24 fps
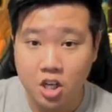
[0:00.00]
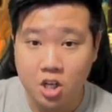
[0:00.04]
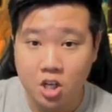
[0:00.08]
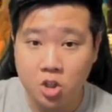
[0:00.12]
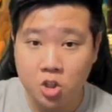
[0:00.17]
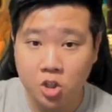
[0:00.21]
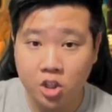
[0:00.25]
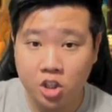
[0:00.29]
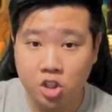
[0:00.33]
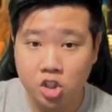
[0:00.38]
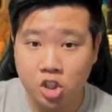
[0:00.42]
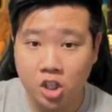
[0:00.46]

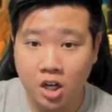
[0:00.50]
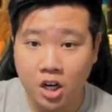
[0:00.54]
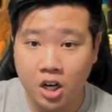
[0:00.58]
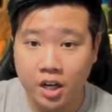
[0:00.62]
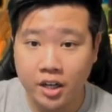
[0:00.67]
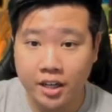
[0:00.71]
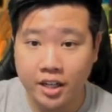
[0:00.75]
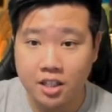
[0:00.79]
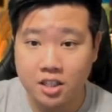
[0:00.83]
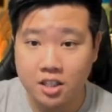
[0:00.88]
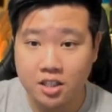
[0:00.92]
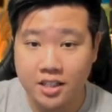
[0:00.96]
You can
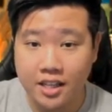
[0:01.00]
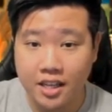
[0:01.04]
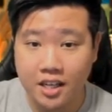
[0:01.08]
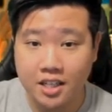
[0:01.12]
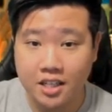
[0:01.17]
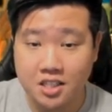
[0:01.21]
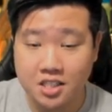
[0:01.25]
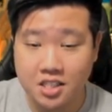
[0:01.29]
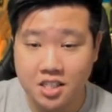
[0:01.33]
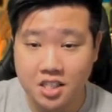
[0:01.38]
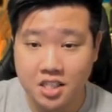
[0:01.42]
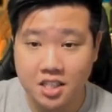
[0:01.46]
target
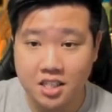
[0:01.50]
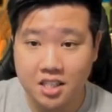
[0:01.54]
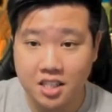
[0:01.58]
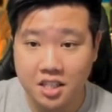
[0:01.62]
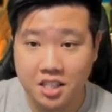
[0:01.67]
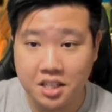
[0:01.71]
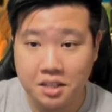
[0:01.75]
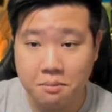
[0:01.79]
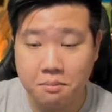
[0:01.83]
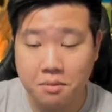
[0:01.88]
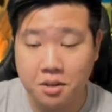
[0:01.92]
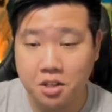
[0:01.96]
getting a city
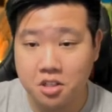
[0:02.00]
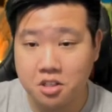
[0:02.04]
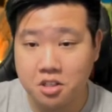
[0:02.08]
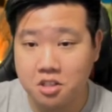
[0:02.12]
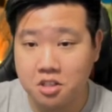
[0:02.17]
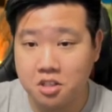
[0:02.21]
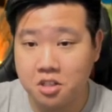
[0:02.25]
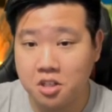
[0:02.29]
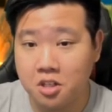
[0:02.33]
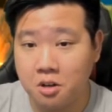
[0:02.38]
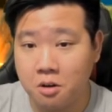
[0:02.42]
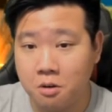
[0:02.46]
team, because,
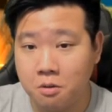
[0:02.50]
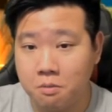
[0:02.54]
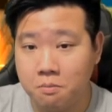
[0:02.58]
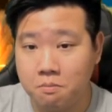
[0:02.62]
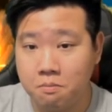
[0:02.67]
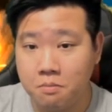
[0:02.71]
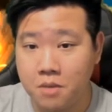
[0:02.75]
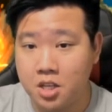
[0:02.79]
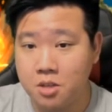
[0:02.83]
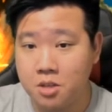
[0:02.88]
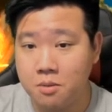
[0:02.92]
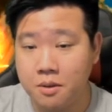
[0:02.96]
you know,
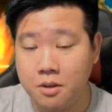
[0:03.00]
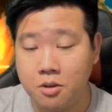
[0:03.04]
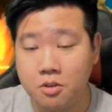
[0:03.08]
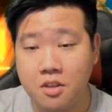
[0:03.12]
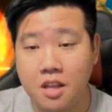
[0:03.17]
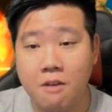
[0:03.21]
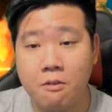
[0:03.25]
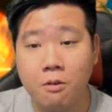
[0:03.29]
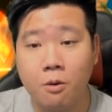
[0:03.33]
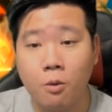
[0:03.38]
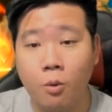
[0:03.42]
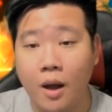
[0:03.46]
maybe you
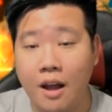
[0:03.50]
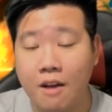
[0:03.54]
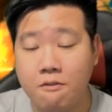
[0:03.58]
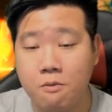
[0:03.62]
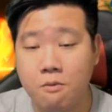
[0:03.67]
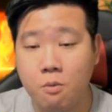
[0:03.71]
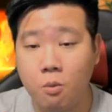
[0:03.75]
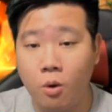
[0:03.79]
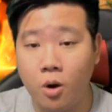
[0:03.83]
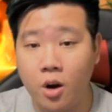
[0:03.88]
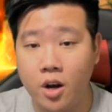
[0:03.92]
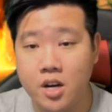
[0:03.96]
never have
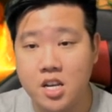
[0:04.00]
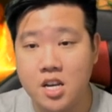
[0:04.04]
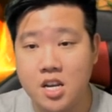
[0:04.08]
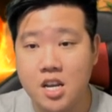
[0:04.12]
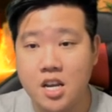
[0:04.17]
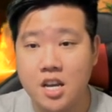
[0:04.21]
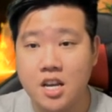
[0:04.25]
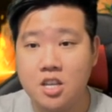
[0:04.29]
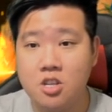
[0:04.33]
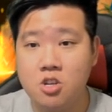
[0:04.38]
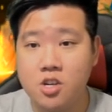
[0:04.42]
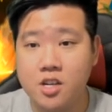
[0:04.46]
one.
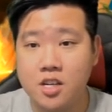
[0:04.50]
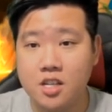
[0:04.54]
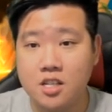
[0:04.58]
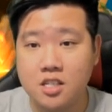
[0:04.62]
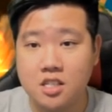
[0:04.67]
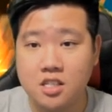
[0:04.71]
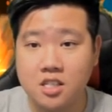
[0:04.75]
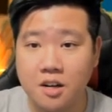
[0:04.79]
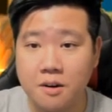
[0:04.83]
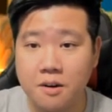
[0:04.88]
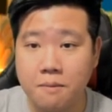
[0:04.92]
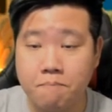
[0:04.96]
You can
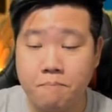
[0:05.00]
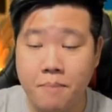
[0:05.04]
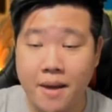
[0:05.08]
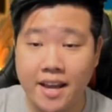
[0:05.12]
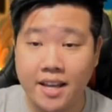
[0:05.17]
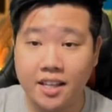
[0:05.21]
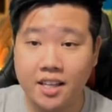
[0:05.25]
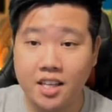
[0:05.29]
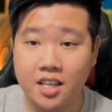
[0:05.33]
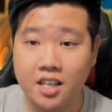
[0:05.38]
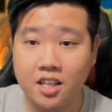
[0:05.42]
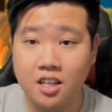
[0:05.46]
start
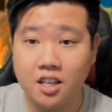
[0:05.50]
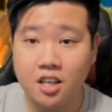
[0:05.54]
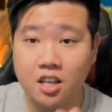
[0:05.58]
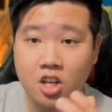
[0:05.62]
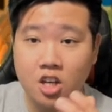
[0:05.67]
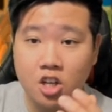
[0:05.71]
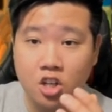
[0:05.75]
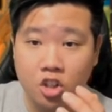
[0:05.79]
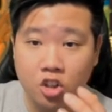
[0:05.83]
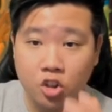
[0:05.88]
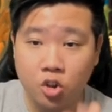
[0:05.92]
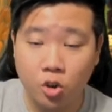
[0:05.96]
banking
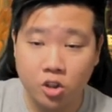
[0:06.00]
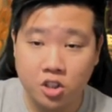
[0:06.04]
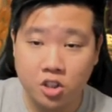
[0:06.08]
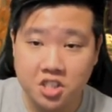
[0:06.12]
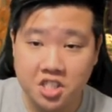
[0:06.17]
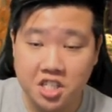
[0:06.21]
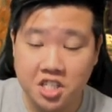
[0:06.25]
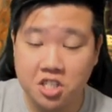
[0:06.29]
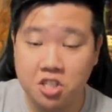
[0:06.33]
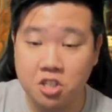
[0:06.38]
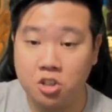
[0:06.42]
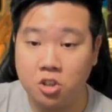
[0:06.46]
your
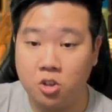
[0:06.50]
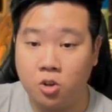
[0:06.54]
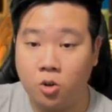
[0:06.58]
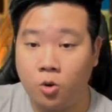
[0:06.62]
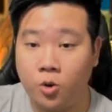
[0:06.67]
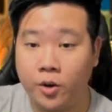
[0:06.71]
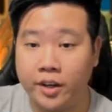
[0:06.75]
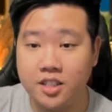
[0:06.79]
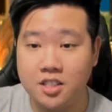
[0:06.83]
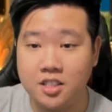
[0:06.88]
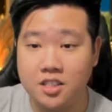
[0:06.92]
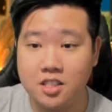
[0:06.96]
season
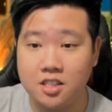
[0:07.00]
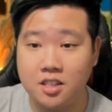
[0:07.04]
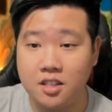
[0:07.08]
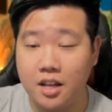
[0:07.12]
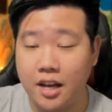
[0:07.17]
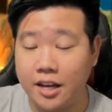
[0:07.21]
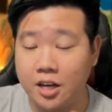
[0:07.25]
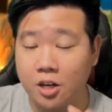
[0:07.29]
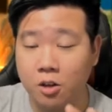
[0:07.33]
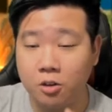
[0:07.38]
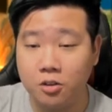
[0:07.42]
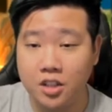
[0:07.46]
coins.
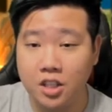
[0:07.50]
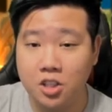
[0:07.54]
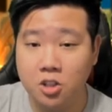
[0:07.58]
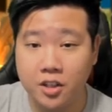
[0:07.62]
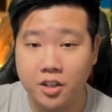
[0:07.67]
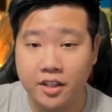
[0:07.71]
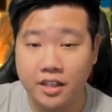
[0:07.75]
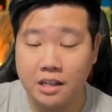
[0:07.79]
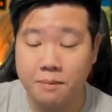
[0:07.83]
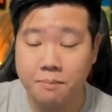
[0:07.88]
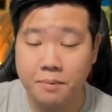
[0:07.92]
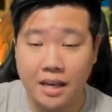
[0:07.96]
I don't think you're
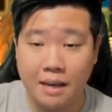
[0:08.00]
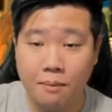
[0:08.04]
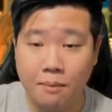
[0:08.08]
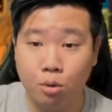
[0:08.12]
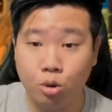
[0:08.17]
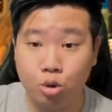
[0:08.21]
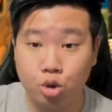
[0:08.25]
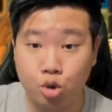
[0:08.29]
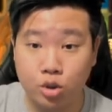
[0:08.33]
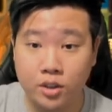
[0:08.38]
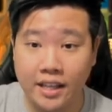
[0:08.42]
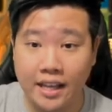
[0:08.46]
going to be able
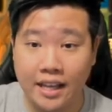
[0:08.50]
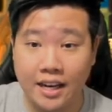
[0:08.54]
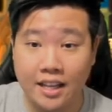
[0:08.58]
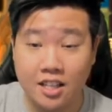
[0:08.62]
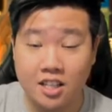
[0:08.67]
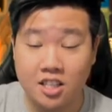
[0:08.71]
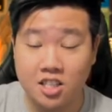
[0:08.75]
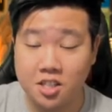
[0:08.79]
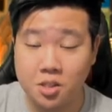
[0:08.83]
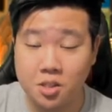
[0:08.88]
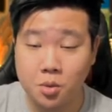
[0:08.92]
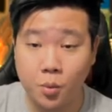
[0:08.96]
to get it
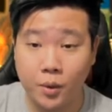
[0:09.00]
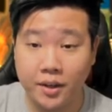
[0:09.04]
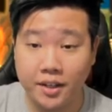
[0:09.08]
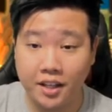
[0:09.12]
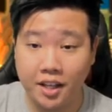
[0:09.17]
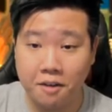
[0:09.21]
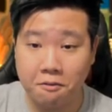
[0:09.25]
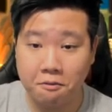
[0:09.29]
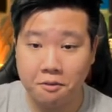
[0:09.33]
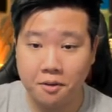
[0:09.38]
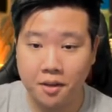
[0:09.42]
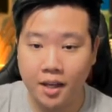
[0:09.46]
in just one
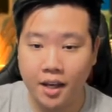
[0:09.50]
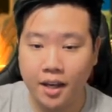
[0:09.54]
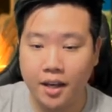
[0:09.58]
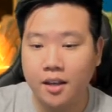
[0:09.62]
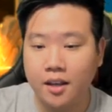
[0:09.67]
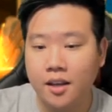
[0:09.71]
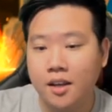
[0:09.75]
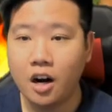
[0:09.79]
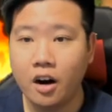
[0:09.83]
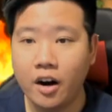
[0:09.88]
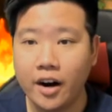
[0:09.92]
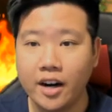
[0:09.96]
KvK.
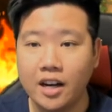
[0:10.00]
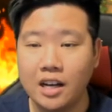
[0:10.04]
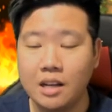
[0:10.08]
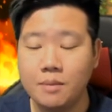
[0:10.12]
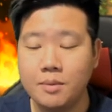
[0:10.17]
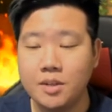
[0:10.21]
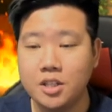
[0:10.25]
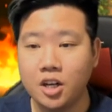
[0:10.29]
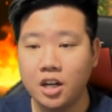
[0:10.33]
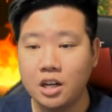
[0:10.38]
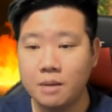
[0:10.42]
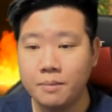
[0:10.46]
All right, let me
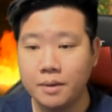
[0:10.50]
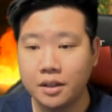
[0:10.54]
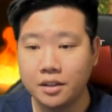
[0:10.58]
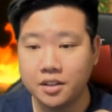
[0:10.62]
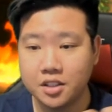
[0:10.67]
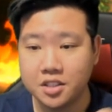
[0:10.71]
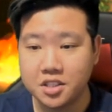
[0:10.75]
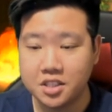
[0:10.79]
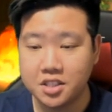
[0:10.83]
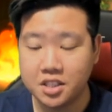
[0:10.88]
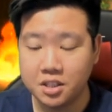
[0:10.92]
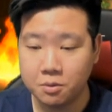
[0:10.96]
talk about
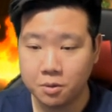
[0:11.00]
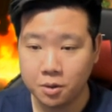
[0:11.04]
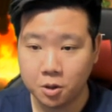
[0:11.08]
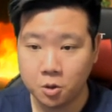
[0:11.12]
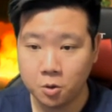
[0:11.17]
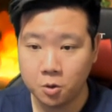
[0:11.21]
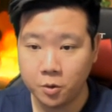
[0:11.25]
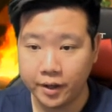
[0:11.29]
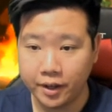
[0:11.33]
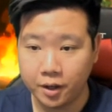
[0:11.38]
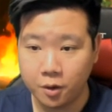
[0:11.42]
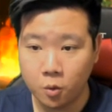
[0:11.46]
this thing real
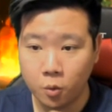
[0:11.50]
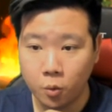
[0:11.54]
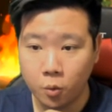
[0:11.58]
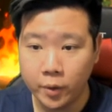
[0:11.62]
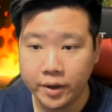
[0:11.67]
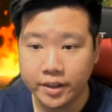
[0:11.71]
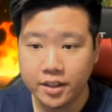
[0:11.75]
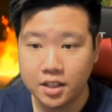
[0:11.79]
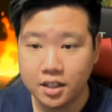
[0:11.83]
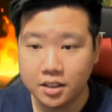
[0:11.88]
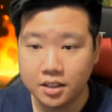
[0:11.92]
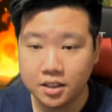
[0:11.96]
quick
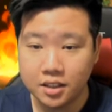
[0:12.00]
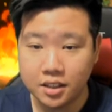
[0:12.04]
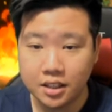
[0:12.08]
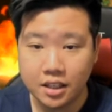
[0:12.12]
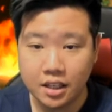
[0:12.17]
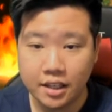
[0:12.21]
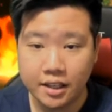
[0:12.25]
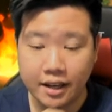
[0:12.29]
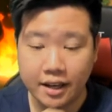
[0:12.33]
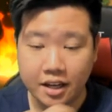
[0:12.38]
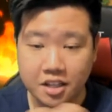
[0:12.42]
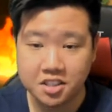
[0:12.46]
with
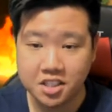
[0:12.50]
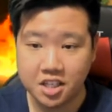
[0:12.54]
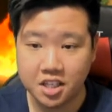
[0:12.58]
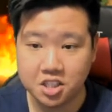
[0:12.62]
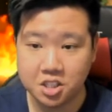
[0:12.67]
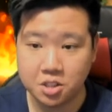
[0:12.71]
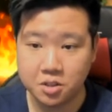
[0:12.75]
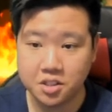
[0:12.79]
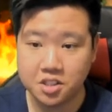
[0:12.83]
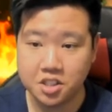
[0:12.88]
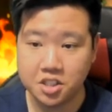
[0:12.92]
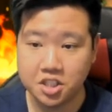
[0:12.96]
the
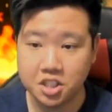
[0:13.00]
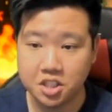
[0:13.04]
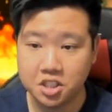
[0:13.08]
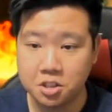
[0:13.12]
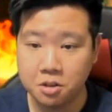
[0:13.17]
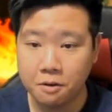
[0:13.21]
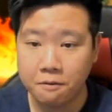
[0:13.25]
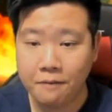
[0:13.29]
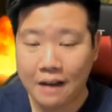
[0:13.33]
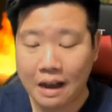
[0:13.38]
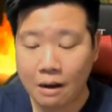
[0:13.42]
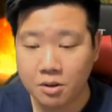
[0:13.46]
accessories in here. So
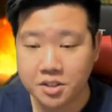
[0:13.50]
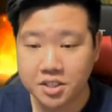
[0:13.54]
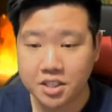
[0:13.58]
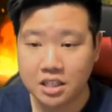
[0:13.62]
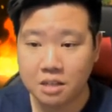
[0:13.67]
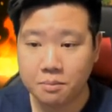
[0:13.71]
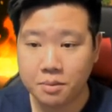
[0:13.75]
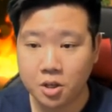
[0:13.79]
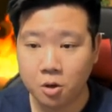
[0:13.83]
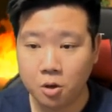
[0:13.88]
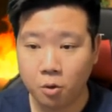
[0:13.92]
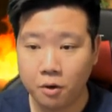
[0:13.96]
if I was going
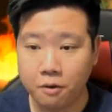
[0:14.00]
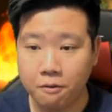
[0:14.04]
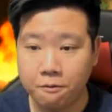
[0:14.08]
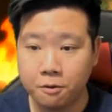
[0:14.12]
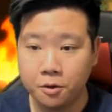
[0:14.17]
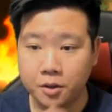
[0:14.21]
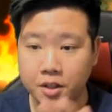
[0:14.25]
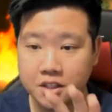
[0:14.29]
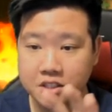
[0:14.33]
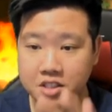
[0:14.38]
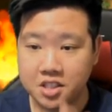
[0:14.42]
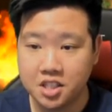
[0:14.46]
to be going for
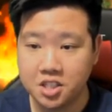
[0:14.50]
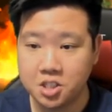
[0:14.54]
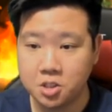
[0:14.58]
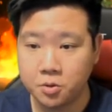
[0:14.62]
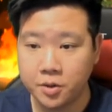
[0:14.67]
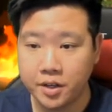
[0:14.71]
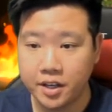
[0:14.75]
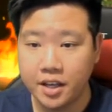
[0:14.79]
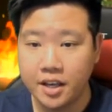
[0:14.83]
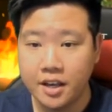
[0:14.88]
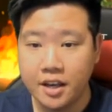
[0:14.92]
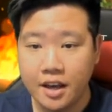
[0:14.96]
the
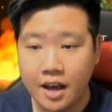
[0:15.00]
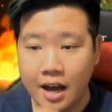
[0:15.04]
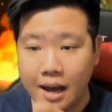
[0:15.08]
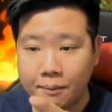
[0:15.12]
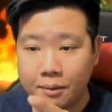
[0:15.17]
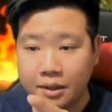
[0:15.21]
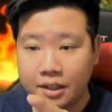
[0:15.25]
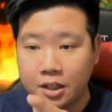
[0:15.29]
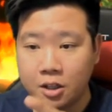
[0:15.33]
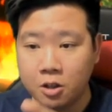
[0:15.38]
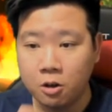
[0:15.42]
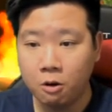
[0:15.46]
accessory, I'm
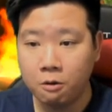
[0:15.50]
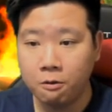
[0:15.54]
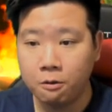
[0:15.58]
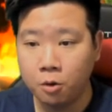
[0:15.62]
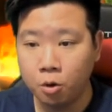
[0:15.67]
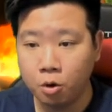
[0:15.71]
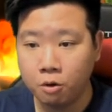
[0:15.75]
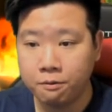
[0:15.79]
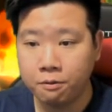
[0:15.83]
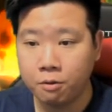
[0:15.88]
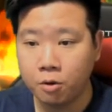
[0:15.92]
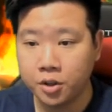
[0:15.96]
going to go
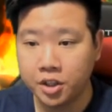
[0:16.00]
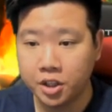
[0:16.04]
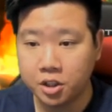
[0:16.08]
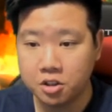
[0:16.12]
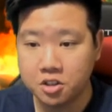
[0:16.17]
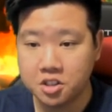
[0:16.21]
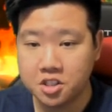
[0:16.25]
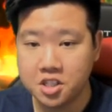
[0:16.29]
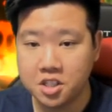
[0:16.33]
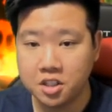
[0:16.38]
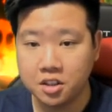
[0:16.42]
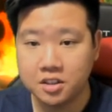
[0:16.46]
look for the
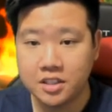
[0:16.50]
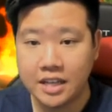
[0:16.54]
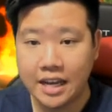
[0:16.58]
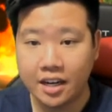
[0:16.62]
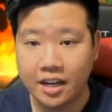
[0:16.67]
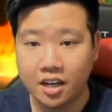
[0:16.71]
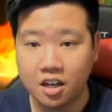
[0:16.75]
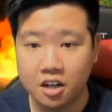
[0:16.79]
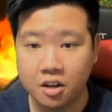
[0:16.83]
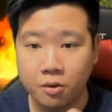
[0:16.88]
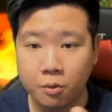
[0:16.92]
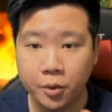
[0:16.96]
concealed
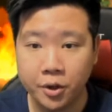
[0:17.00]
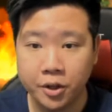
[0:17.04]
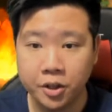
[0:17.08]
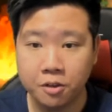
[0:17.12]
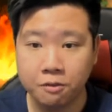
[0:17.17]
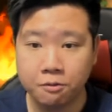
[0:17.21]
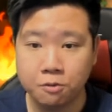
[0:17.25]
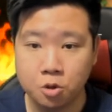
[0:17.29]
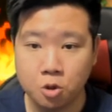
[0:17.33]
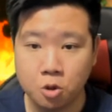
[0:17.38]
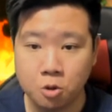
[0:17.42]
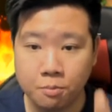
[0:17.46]
dagger, ring
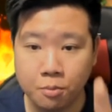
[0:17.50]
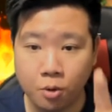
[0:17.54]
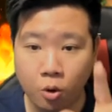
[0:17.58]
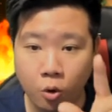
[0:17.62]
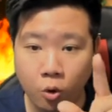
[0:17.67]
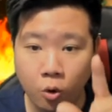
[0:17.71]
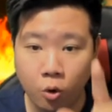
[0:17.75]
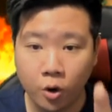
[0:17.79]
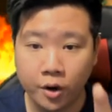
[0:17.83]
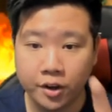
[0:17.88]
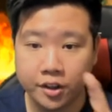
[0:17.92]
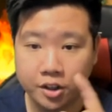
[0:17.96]
of doom,
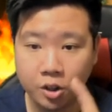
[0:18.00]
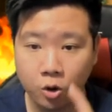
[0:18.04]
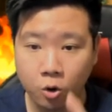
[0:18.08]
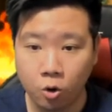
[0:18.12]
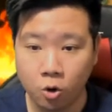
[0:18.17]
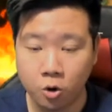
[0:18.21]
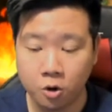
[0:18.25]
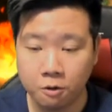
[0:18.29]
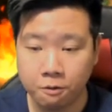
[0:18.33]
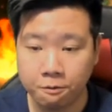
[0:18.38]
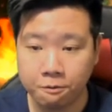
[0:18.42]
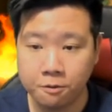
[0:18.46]
or the
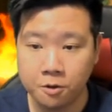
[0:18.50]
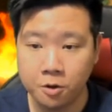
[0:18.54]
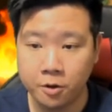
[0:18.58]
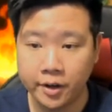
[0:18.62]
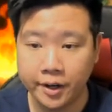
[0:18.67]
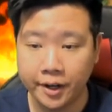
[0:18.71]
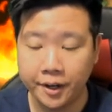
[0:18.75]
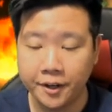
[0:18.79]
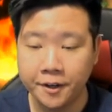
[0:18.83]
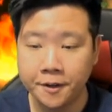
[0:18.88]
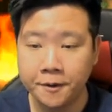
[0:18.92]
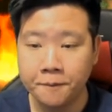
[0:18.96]
horn of
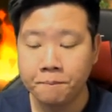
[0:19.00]
fury.